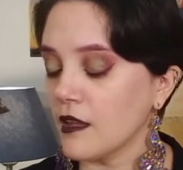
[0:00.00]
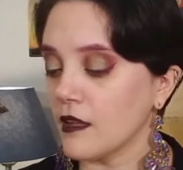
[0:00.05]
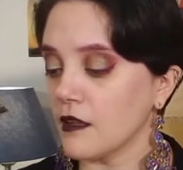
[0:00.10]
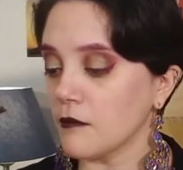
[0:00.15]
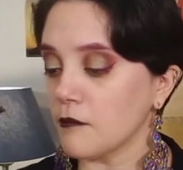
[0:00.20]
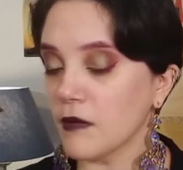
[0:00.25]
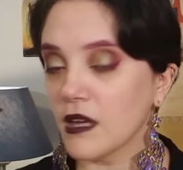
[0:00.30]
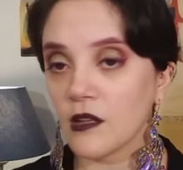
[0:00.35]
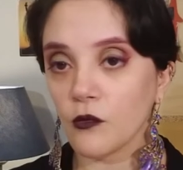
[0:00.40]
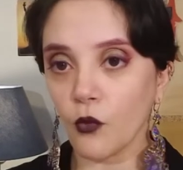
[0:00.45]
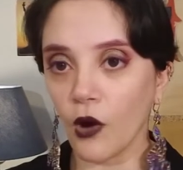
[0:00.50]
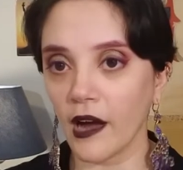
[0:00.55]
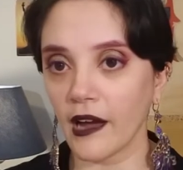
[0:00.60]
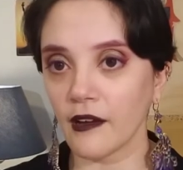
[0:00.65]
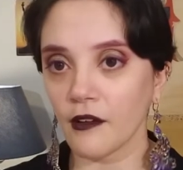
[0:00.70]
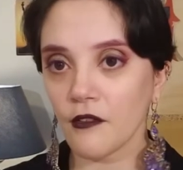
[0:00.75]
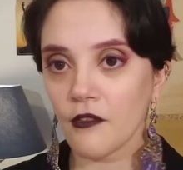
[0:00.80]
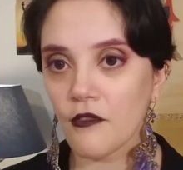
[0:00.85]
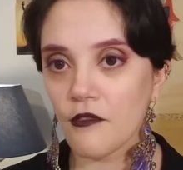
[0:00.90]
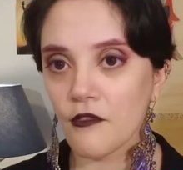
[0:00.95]

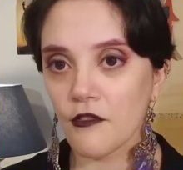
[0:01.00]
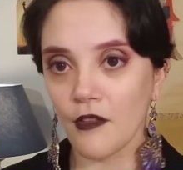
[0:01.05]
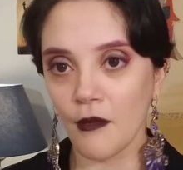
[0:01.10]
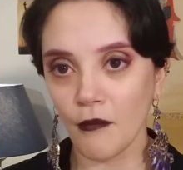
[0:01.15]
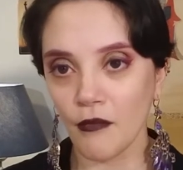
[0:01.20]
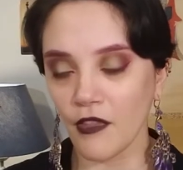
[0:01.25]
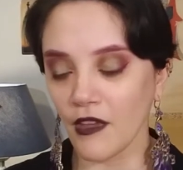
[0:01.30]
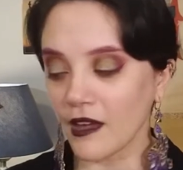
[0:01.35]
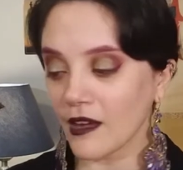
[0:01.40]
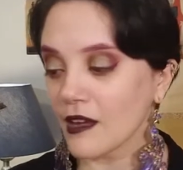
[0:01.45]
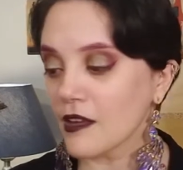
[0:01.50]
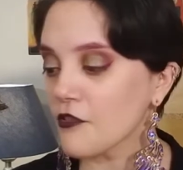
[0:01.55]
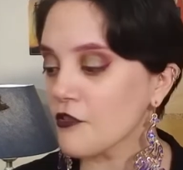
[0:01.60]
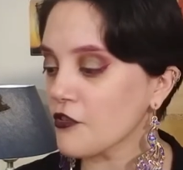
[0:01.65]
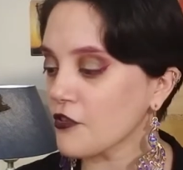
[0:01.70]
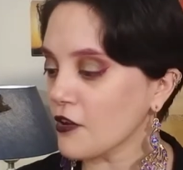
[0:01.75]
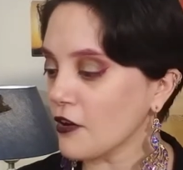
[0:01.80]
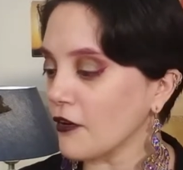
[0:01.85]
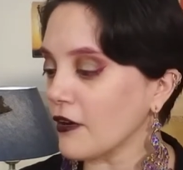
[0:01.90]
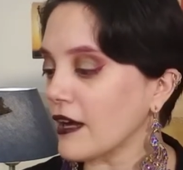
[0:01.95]
Meanwhile, something is
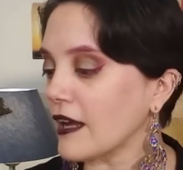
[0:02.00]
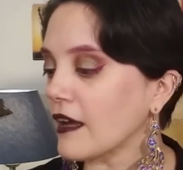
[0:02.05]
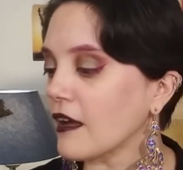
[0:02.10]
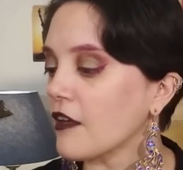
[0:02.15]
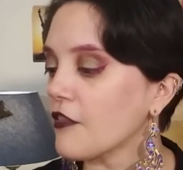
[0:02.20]
stirring.